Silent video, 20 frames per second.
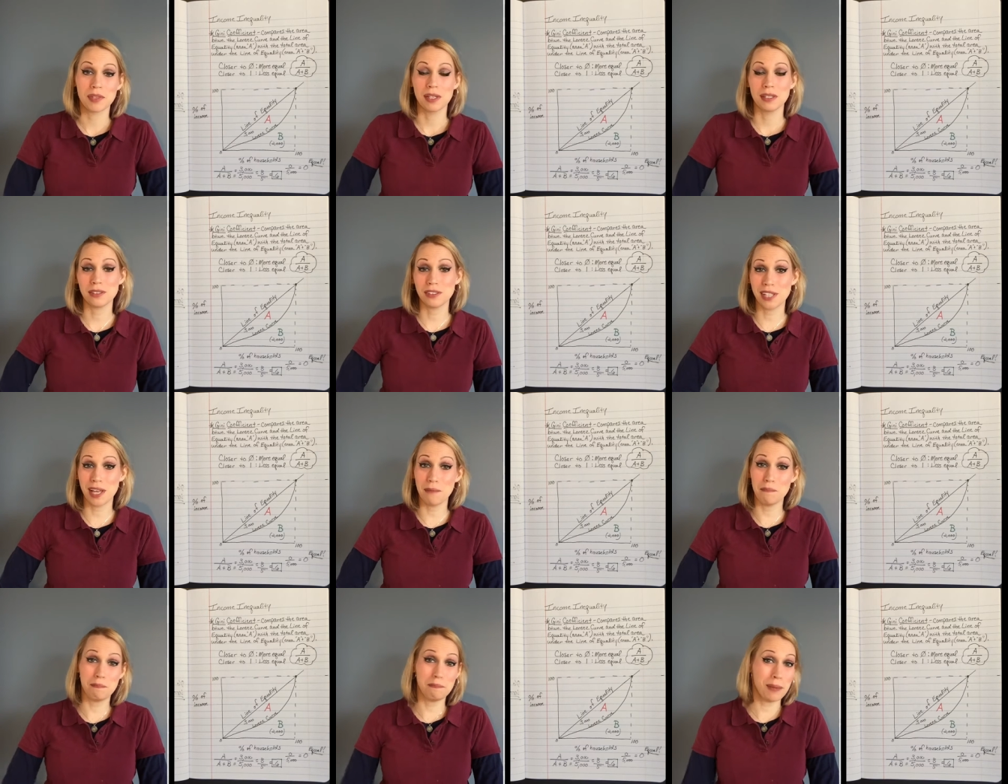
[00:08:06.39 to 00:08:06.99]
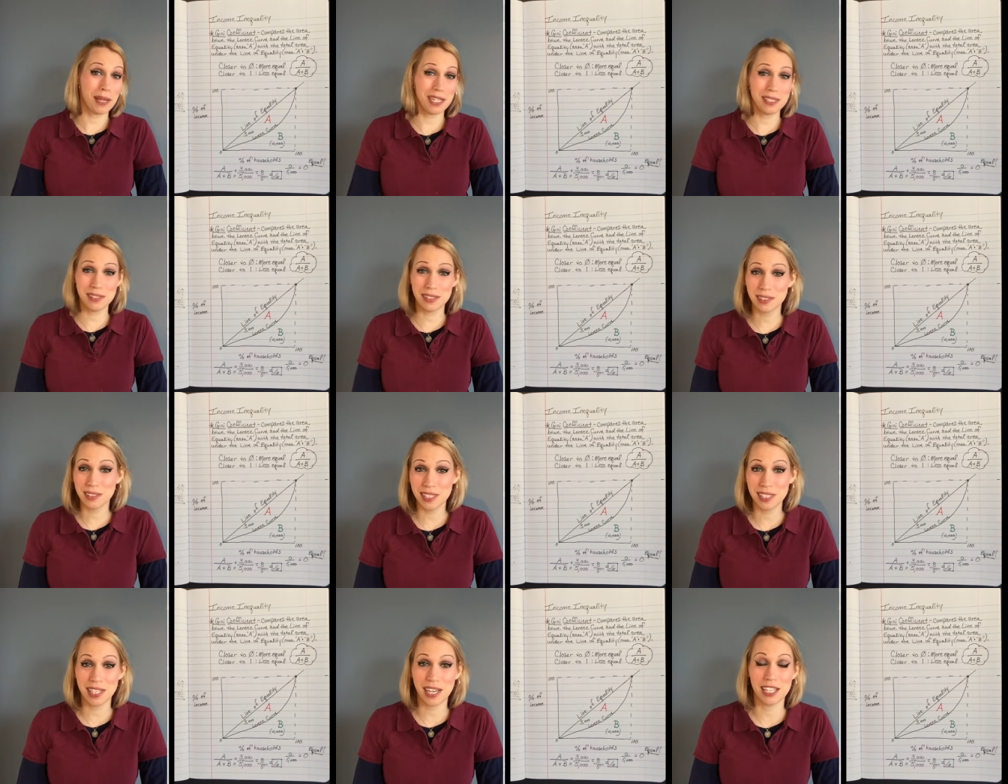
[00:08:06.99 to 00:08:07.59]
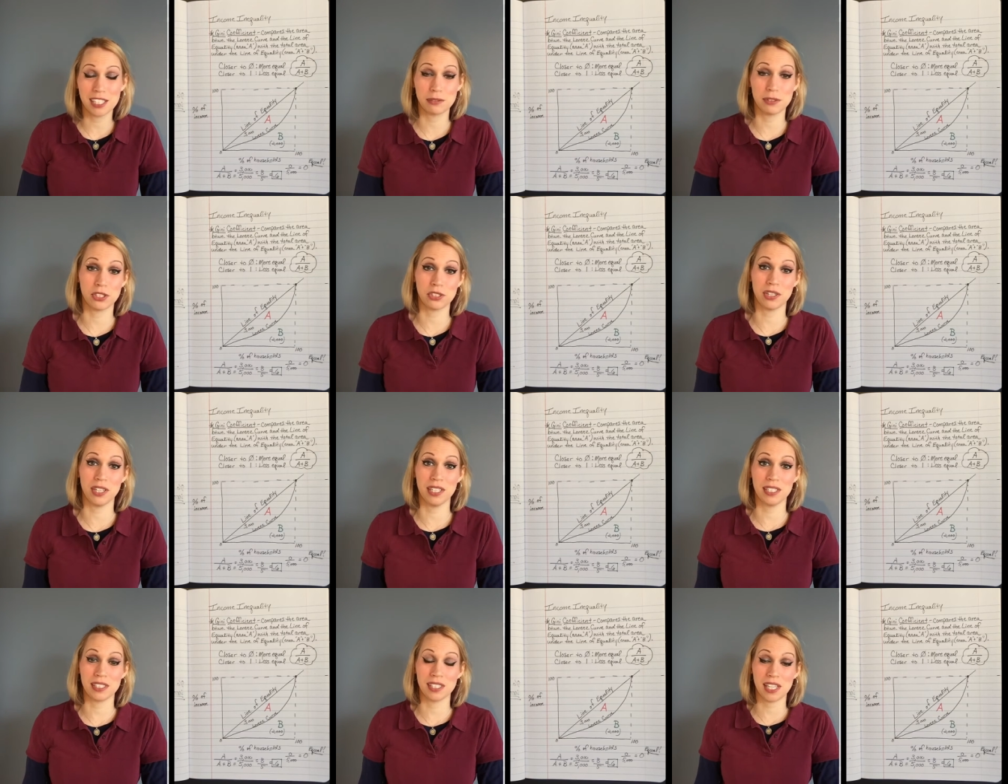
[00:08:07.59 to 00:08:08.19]
So that basically, guys, would
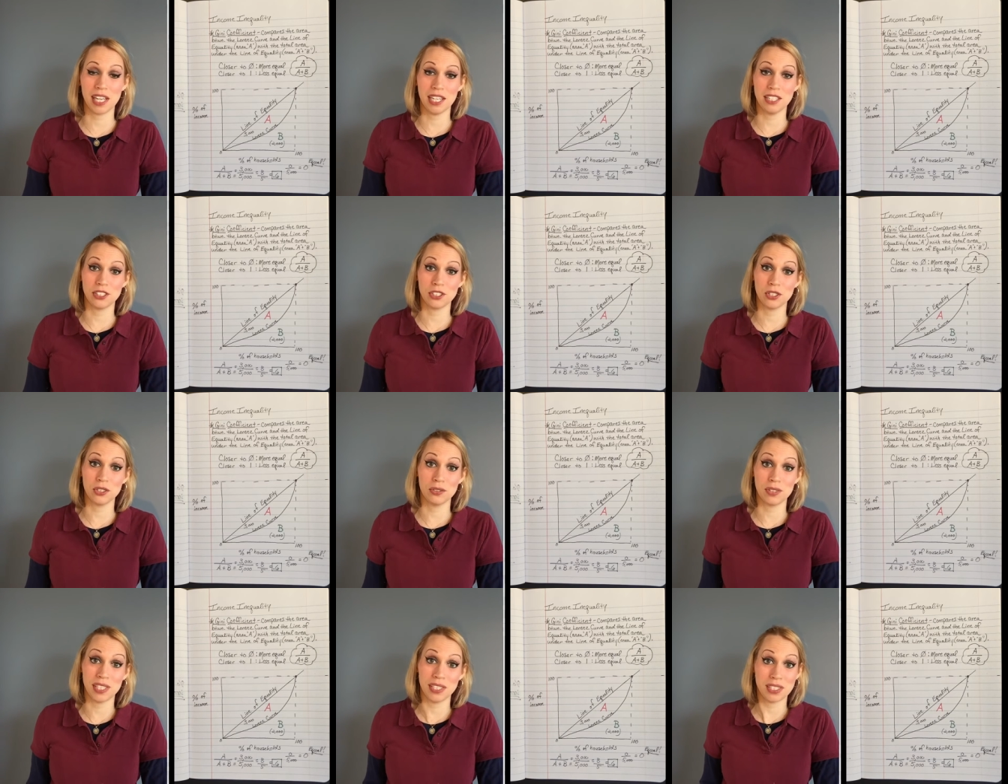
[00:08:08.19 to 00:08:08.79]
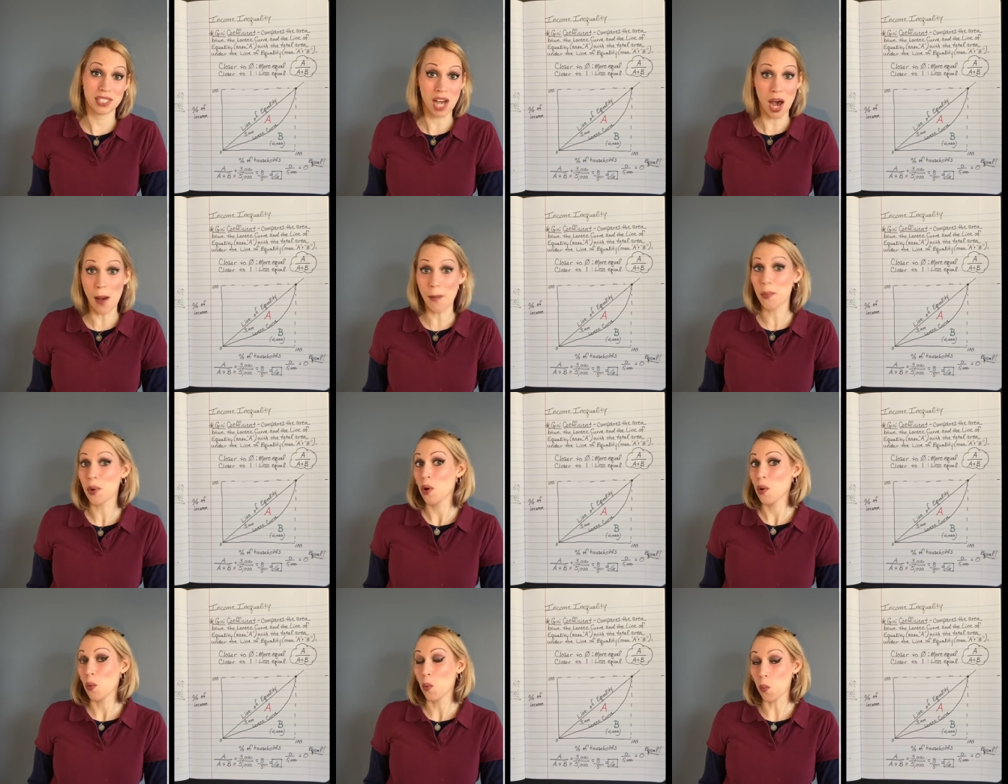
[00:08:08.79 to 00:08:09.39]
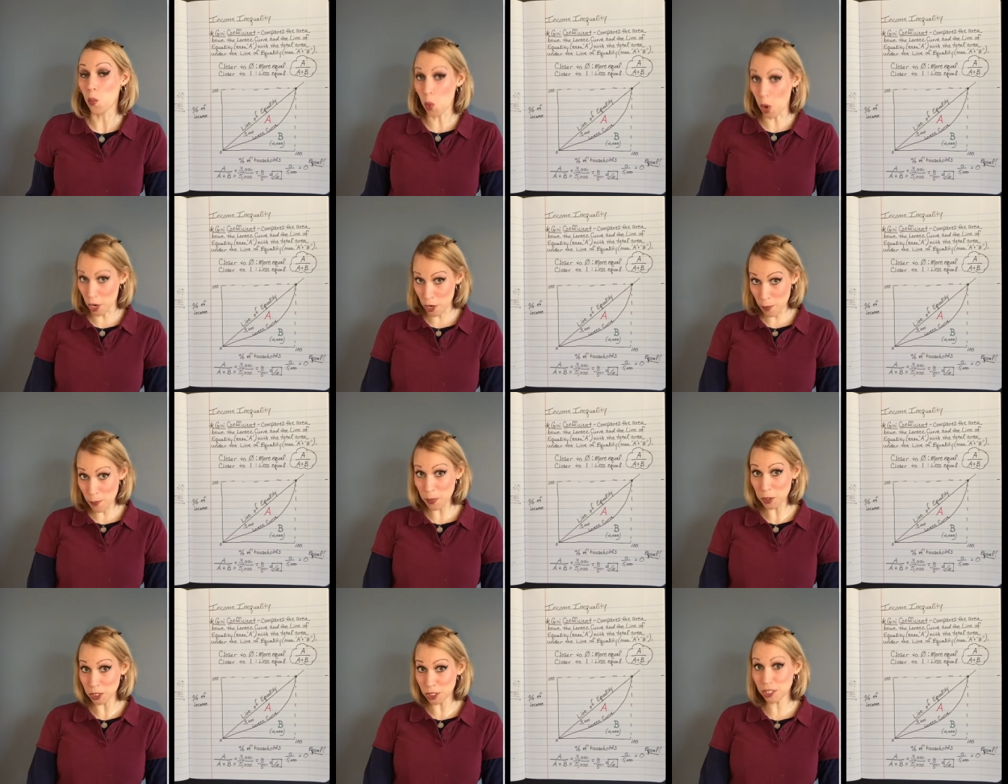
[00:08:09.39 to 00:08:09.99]
translate to the top
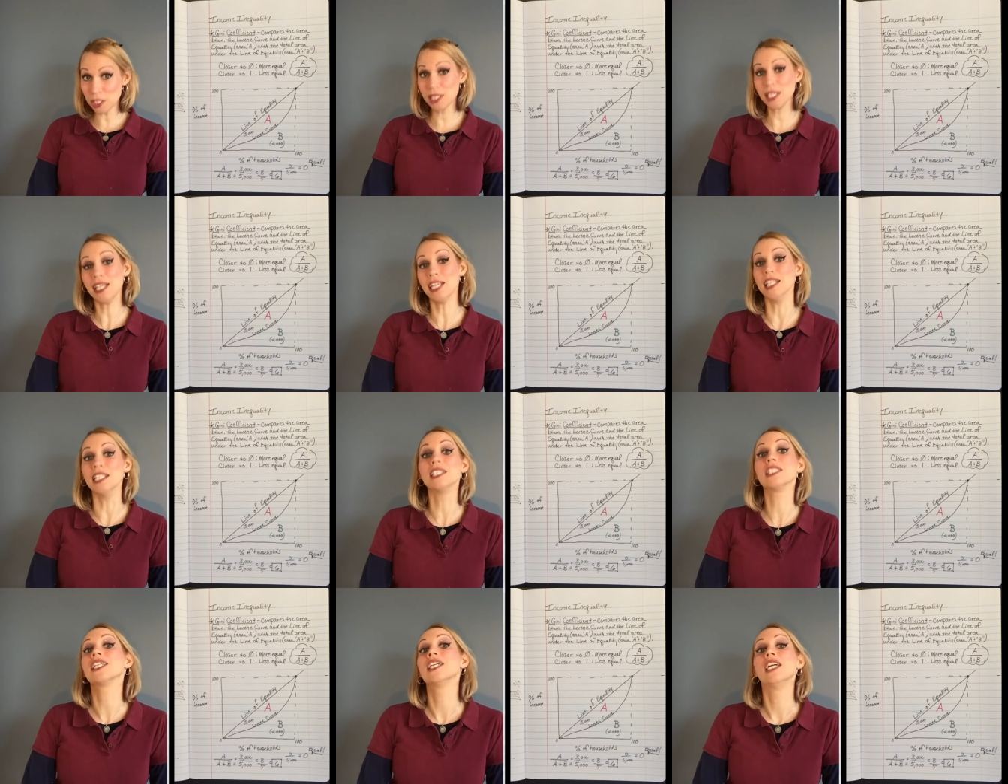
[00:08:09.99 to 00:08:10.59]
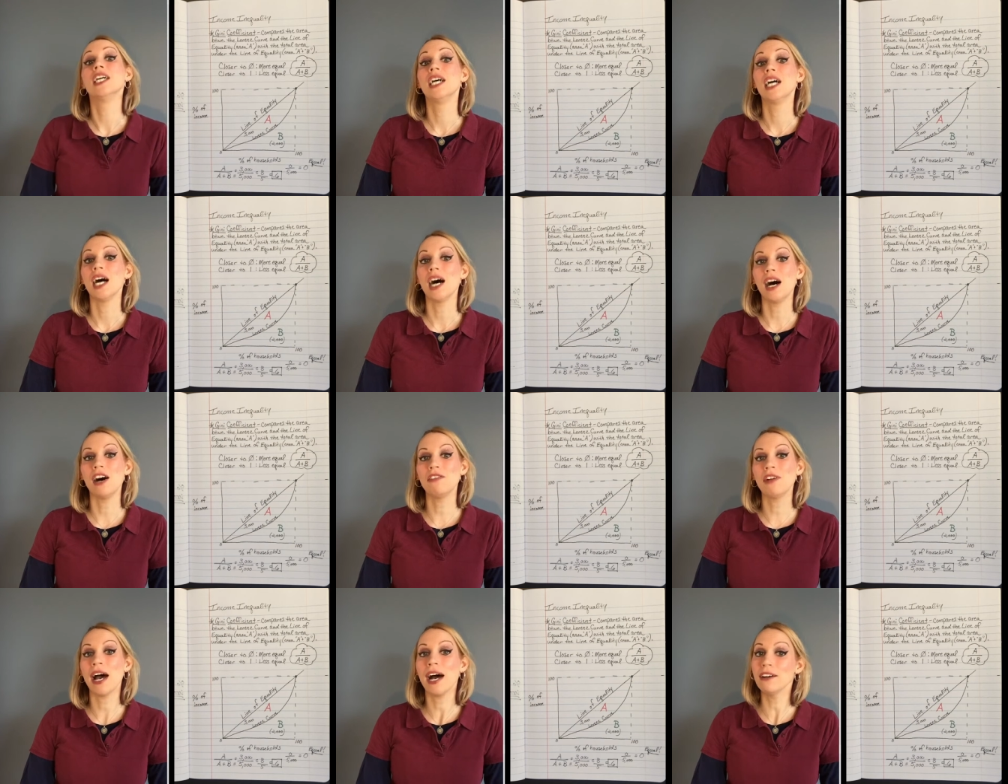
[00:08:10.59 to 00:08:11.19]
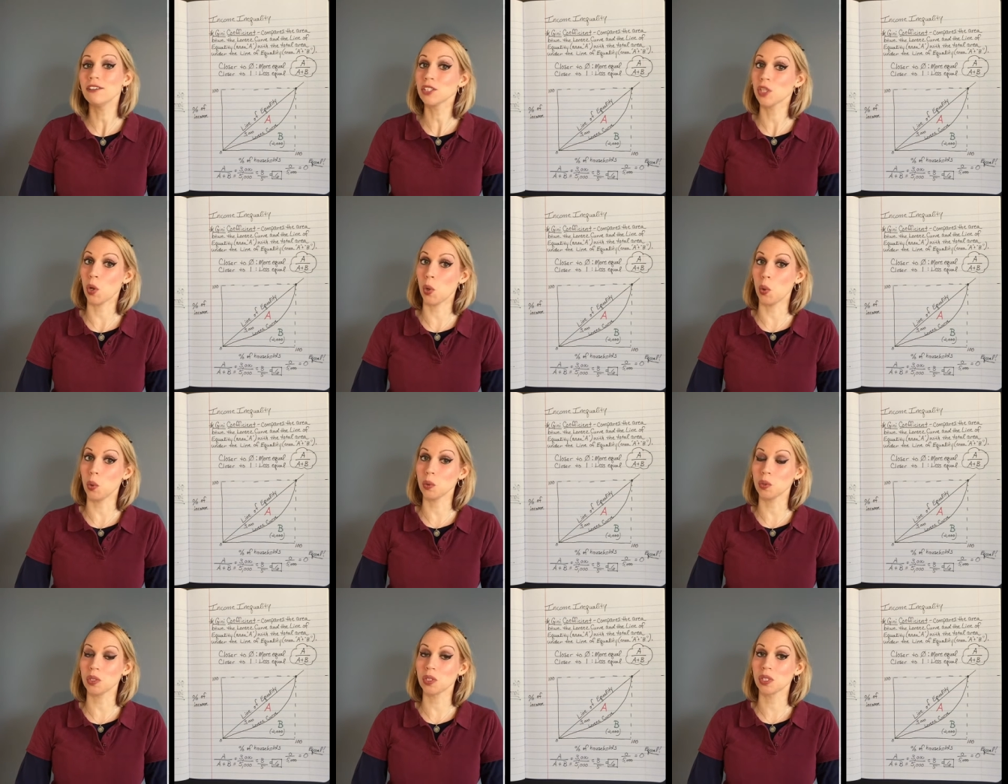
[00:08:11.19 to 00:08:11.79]
1% of
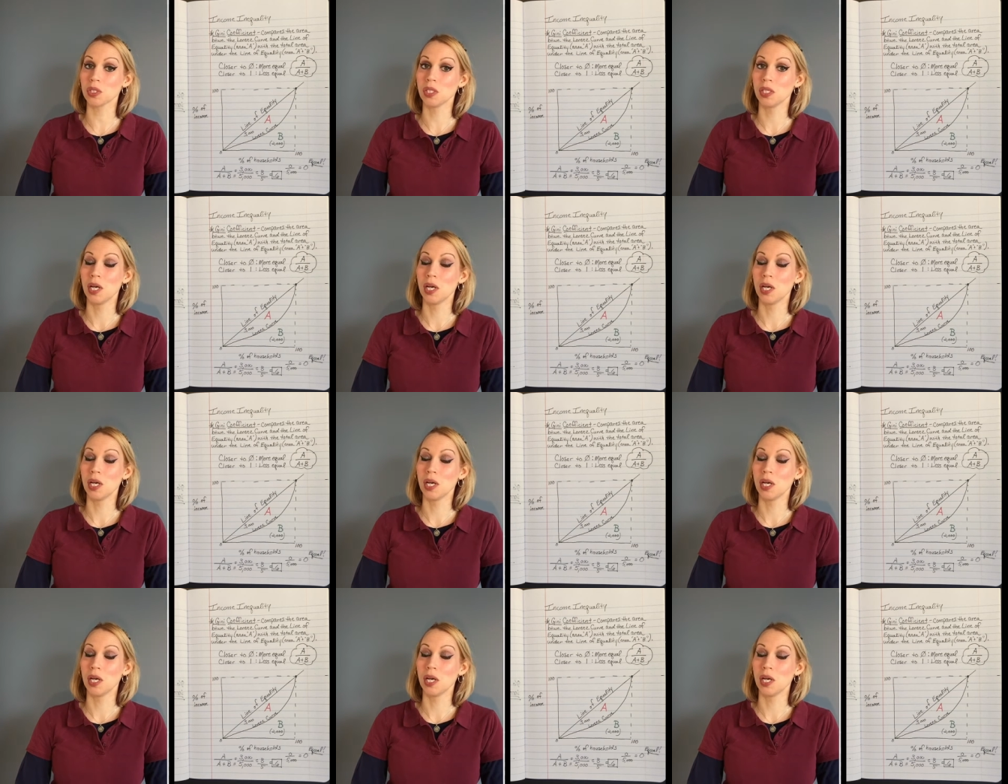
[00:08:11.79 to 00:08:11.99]
households